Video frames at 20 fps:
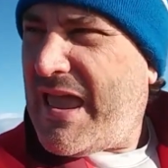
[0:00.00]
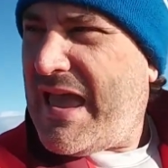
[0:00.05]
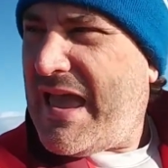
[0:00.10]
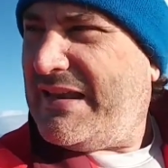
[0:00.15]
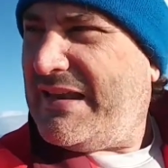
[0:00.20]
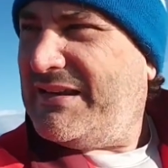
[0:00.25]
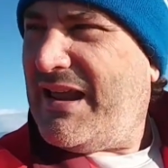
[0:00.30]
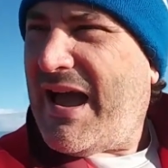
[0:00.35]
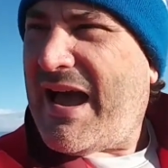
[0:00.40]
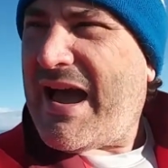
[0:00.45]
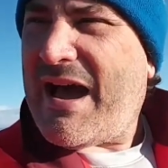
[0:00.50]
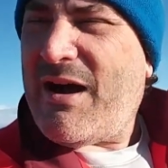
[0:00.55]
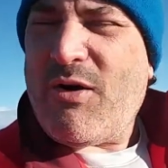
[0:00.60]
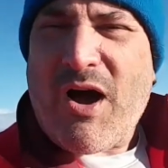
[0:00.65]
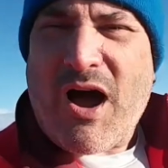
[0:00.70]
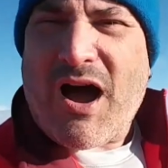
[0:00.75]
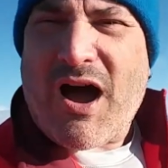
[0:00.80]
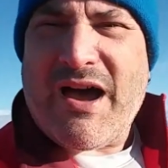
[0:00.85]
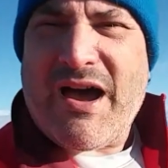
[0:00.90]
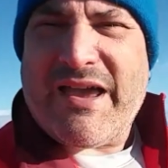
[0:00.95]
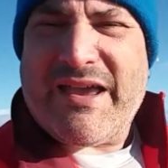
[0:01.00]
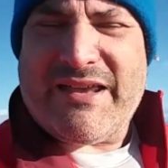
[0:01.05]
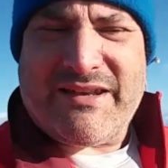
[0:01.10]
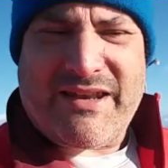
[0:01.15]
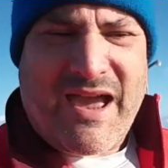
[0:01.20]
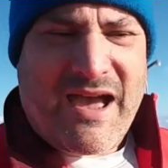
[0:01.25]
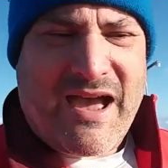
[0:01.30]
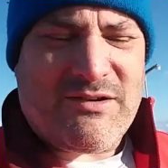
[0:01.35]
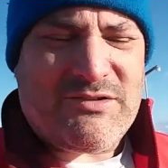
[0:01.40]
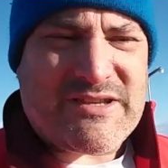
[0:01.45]
and how high
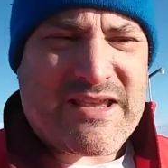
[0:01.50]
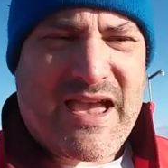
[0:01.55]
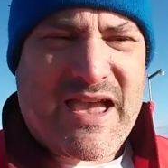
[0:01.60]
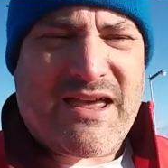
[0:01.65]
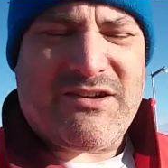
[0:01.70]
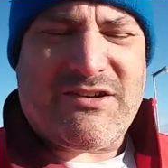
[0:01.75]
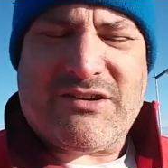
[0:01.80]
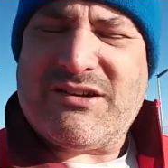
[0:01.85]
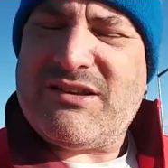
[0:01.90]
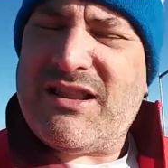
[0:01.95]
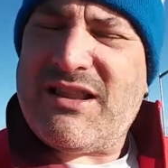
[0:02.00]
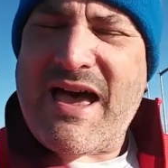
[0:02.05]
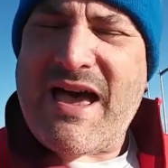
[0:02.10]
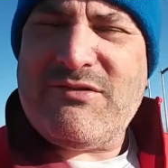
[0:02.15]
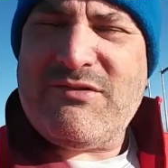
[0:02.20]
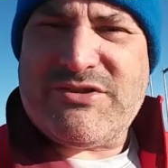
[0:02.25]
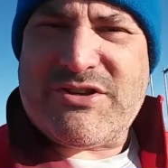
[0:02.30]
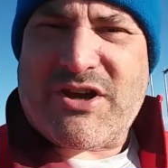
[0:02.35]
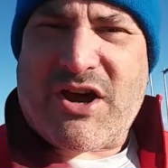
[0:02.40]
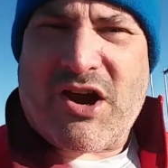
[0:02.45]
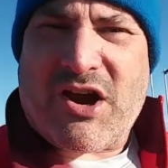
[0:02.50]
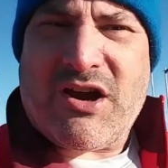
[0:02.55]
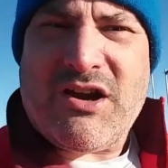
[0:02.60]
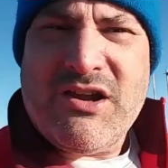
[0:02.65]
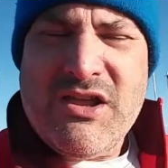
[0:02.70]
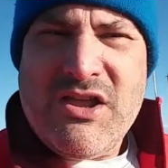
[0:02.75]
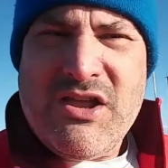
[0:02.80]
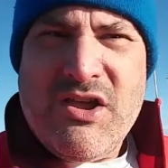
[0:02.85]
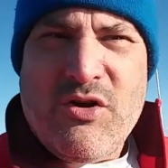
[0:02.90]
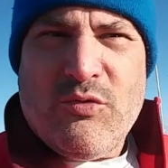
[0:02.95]
and how scattered clouds are,
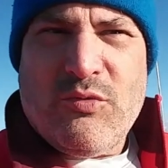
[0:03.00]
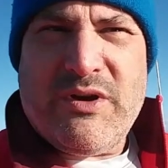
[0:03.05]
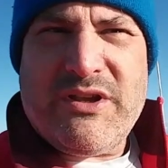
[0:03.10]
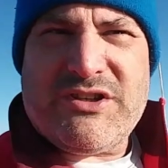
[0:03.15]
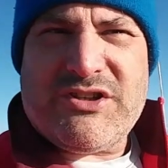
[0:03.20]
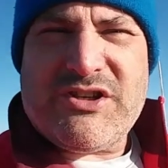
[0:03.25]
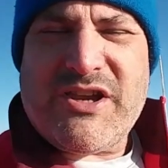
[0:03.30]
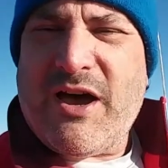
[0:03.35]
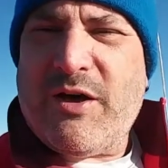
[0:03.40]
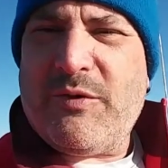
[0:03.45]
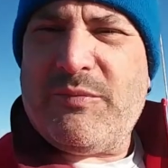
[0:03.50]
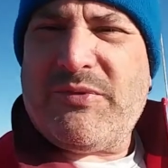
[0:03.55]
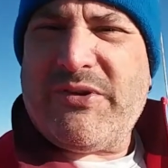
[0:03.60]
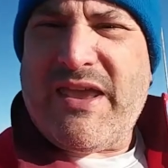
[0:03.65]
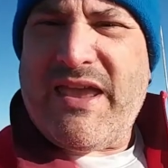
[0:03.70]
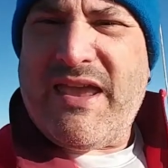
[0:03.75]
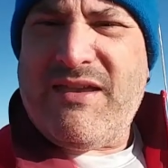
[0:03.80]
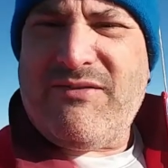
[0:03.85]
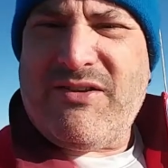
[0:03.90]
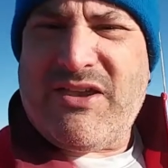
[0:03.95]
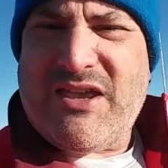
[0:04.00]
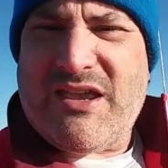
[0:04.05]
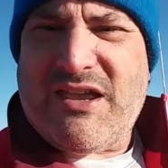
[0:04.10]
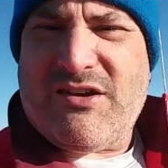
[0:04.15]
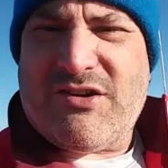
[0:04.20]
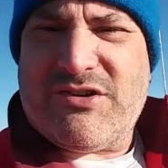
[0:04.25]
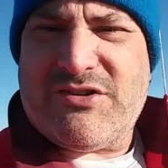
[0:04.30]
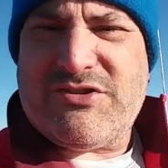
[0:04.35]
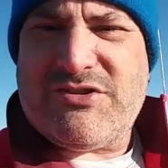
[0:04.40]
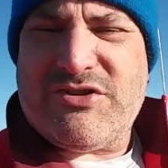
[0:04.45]
which helps
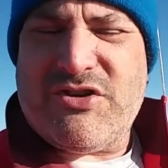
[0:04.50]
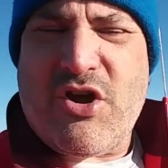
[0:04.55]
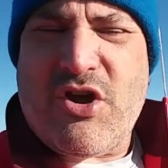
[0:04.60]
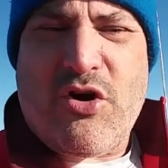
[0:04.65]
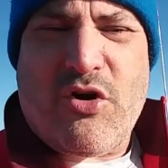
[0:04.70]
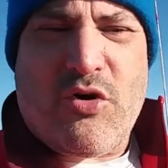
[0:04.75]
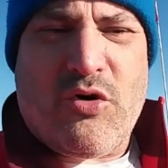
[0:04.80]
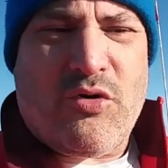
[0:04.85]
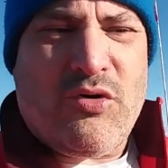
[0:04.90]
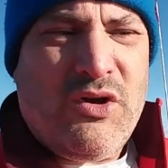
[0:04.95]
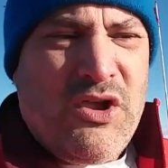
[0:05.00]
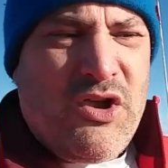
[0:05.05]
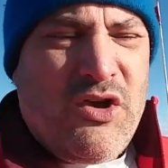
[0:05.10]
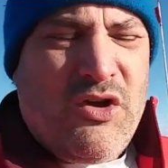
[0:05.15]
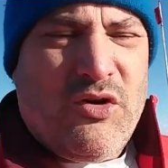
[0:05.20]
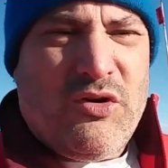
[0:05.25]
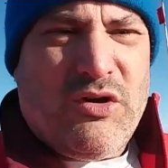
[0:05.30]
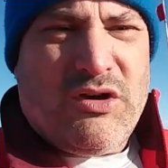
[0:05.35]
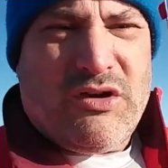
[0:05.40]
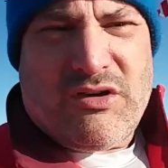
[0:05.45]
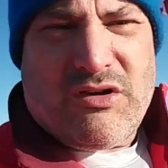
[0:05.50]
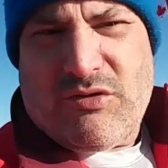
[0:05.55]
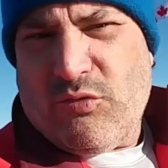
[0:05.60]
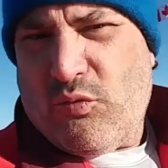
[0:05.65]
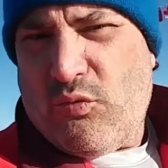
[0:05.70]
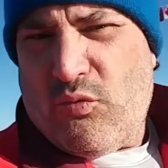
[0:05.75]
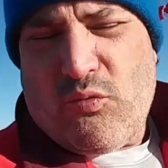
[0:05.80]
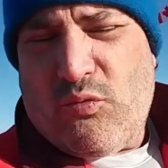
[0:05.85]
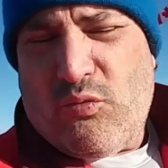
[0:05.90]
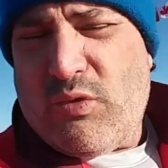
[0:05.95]
aviators know
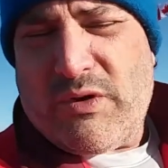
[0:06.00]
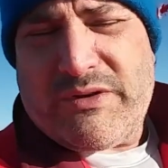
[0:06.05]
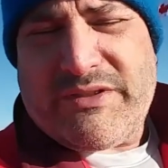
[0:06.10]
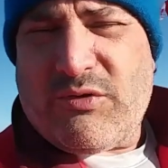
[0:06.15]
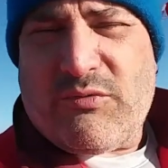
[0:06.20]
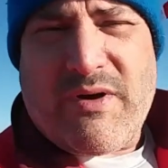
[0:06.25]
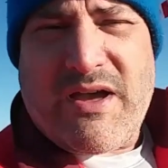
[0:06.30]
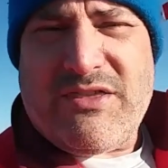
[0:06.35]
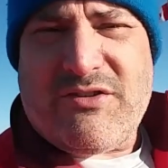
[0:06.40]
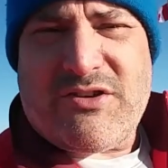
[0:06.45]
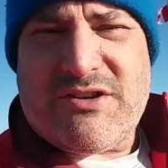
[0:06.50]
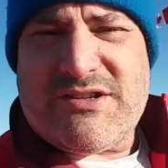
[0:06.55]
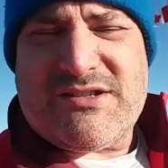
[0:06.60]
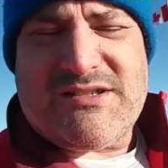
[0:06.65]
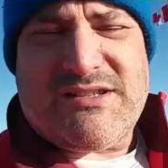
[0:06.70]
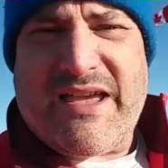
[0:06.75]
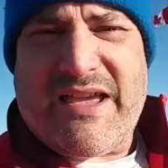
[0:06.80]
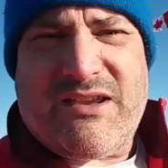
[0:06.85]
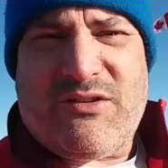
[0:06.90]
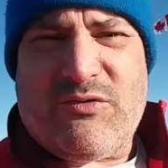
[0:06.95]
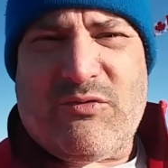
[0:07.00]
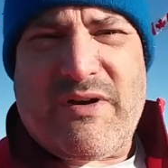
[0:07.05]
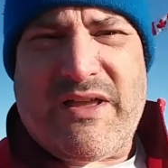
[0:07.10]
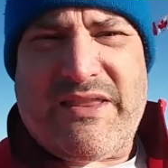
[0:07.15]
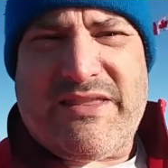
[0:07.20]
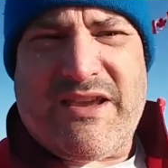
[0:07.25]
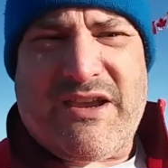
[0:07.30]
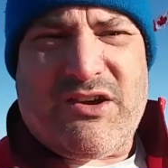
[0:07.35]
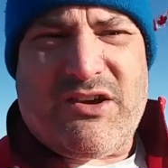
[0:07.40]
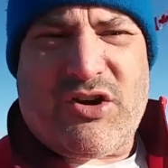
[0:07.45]
what the weather is like
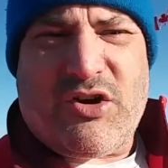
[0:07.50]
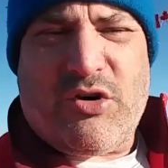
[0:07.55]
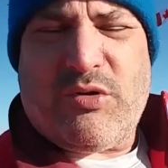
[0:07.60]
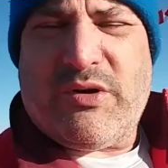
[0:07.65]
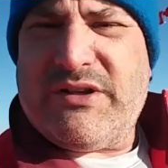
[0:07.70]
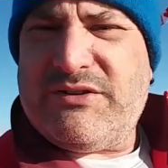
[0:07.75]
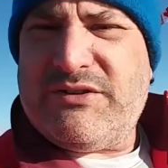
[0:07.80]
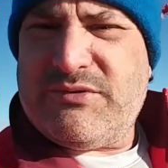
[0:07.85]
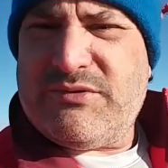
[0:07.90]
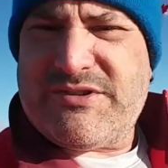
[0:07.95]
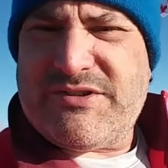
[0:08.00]
when they're going to a